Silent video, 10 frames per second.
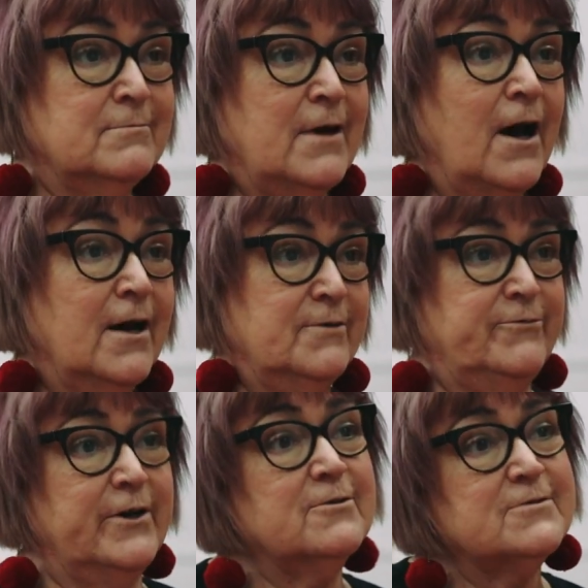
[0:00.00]

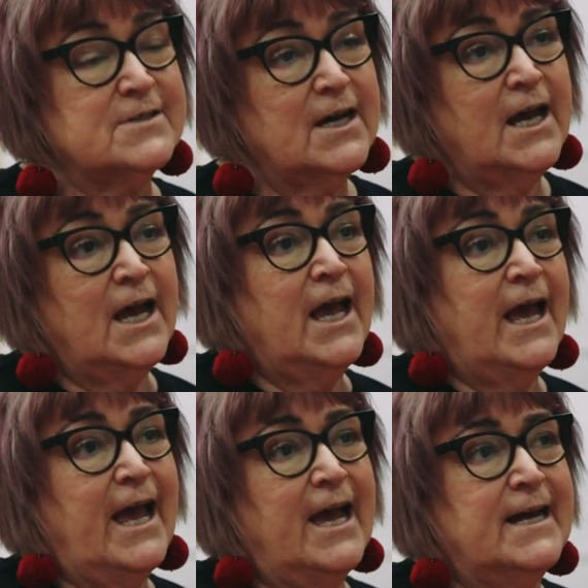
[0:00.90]
heartfelt,
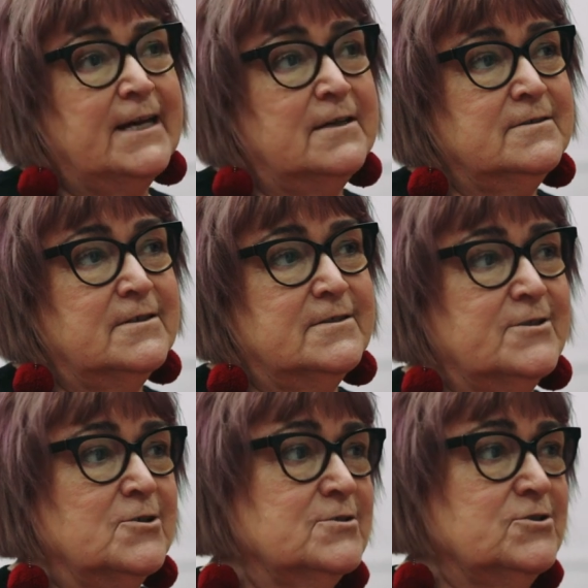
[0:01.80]
and
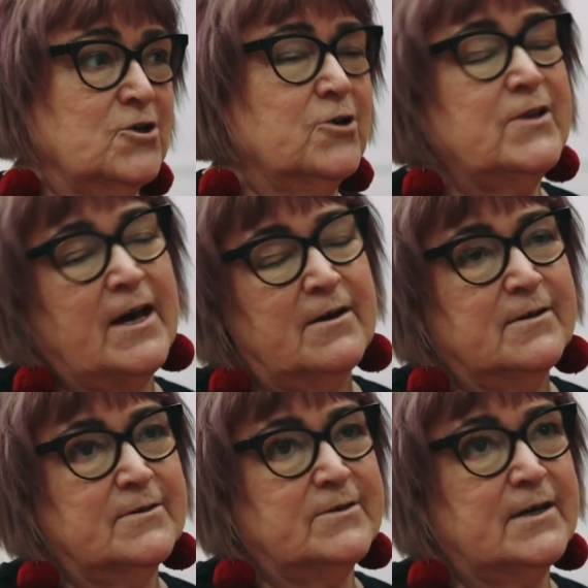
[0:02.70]
it's going to show that
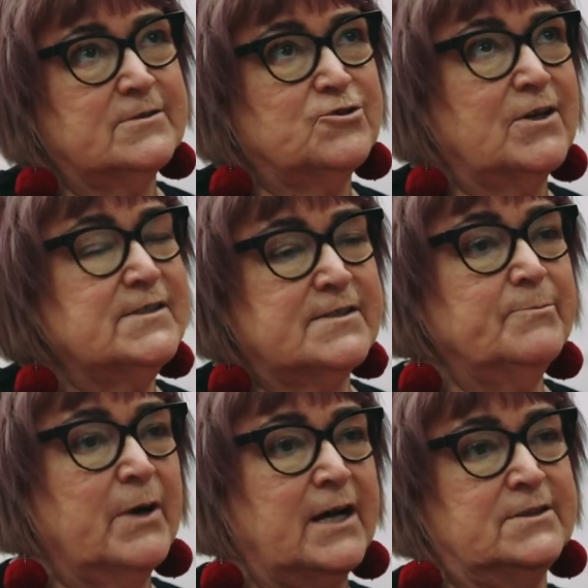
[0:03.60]
trust
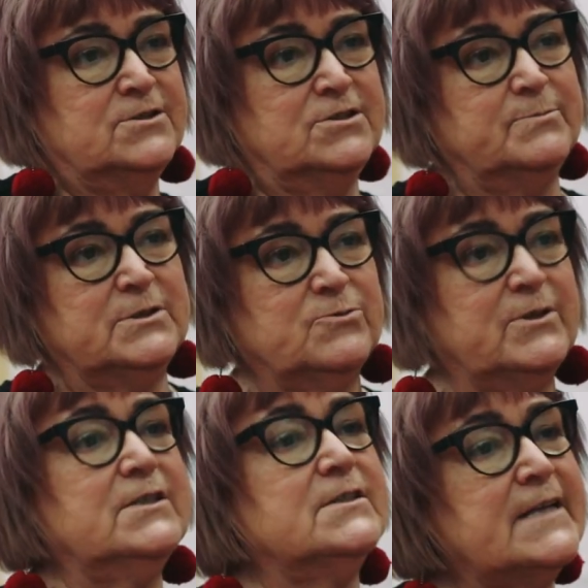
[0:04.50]
and partnership
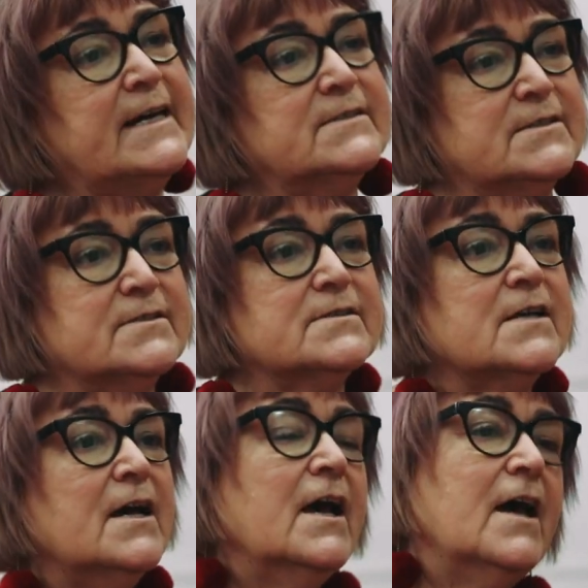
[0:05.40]
between the
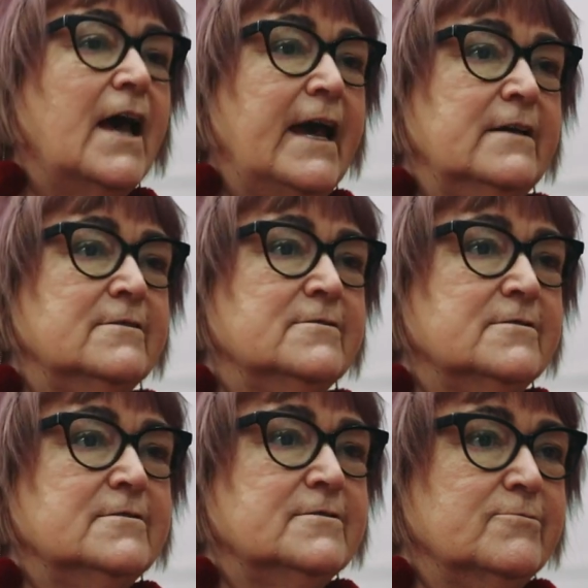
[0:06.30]
dancers and
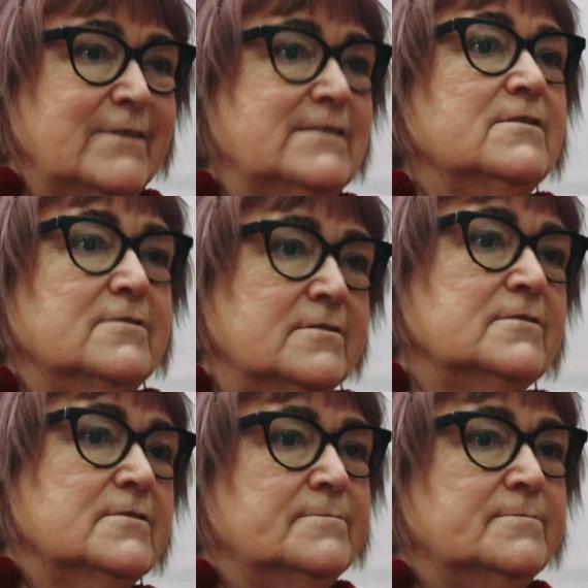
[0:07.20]
the residents.